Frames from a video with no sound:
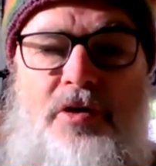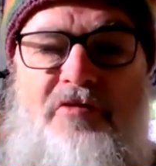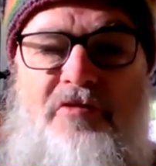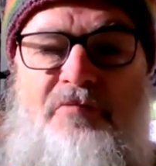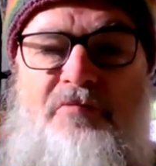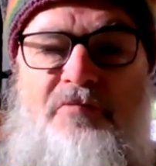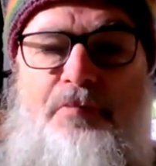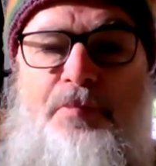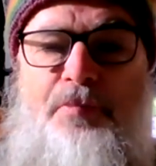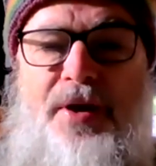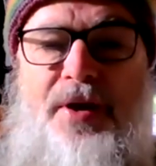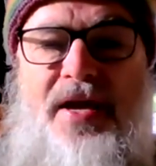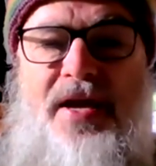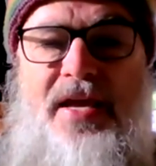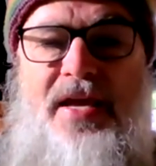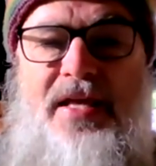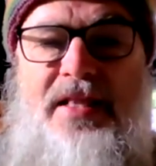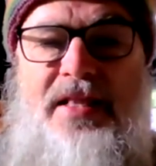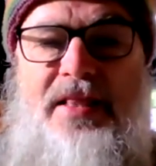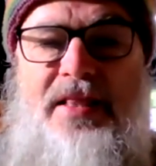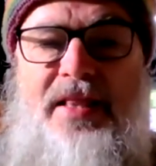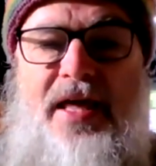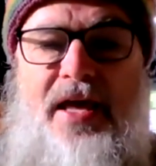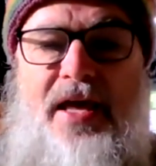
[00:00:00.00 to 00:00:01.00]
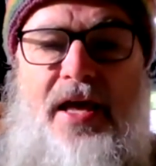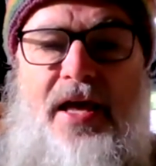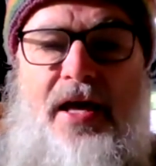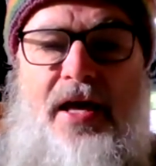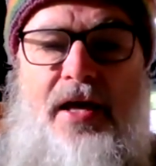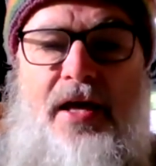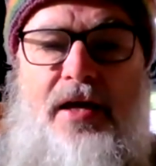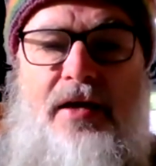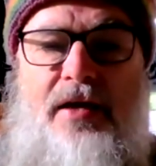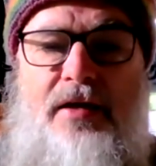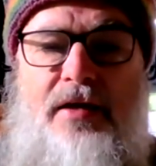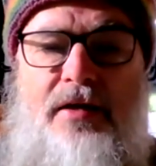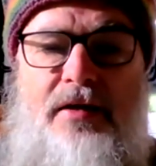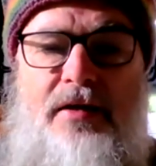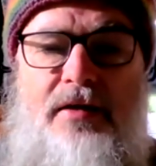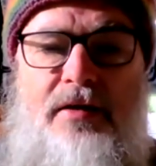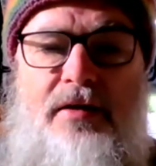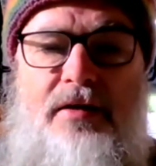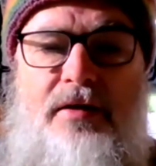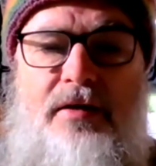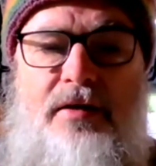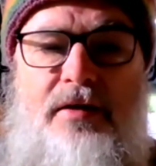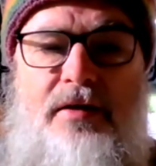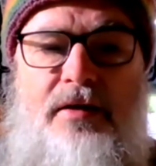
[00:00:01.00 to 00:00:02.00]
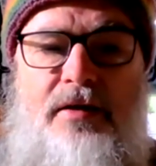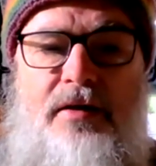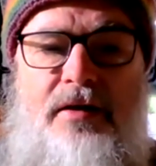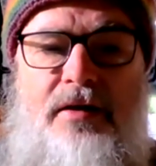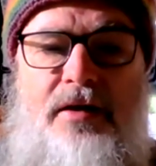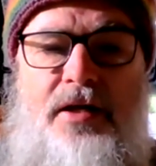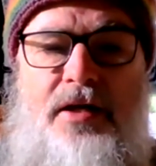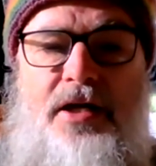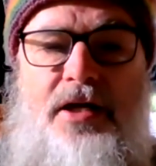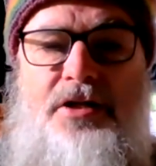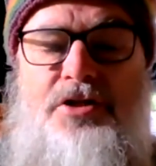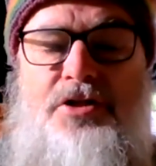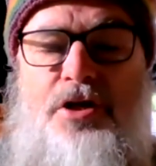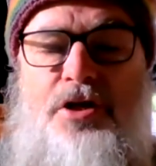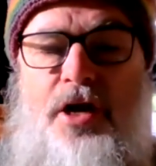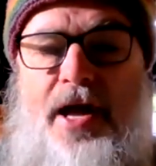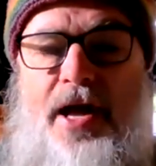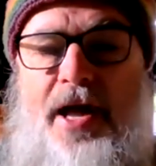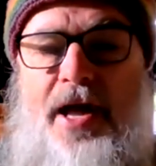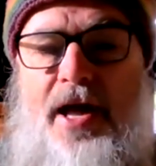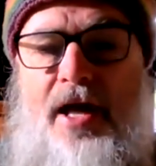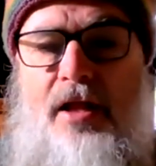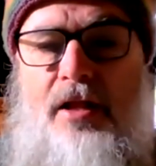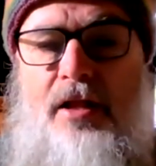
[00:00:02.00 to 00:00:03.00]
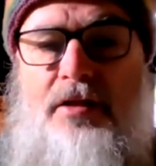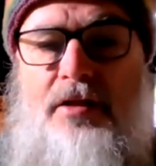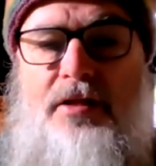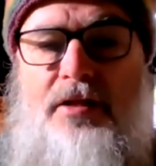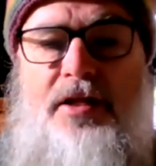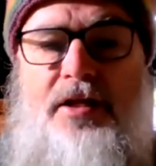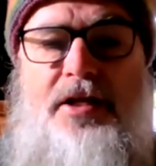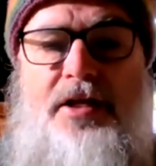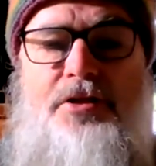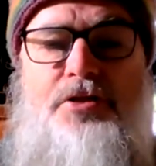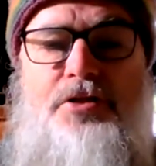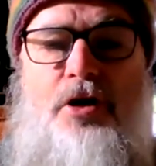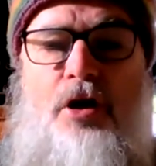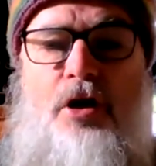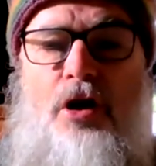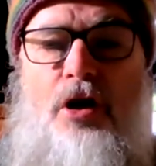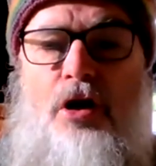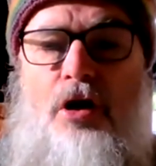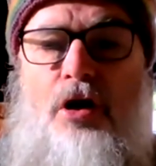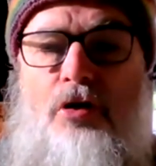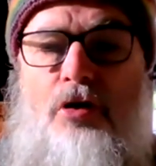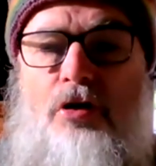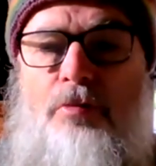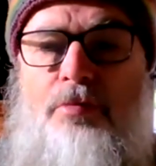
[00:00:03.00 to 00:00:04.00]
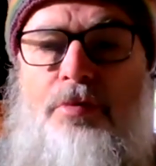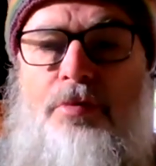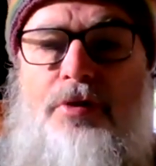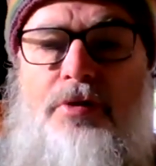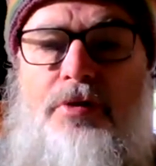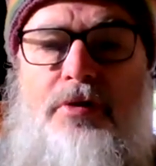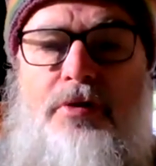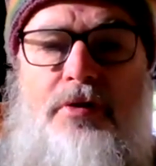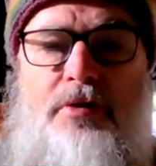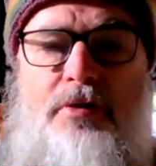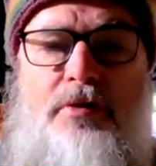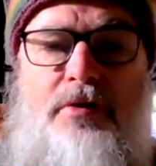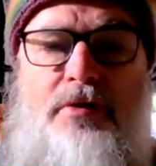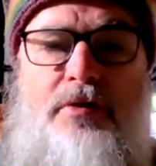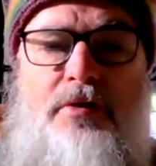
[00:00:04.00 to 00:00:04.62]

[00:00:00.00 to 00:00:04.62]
We've been there. It's hell. It's horrible.